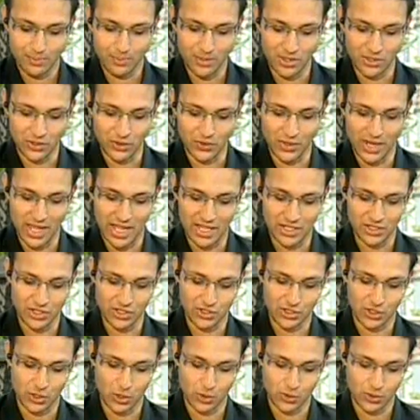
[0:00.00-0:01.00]
but your hand
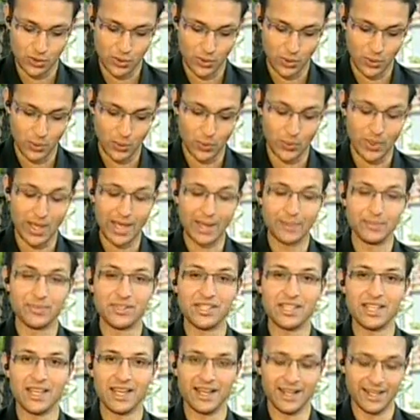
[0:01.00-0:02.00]
just goes through
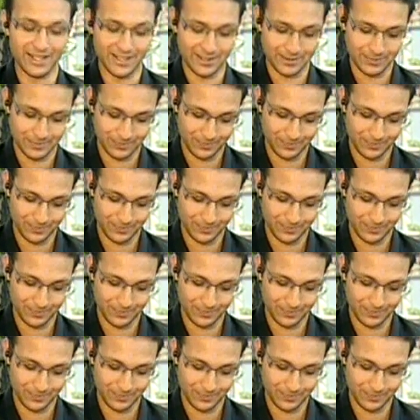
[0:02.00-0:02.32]
empty air.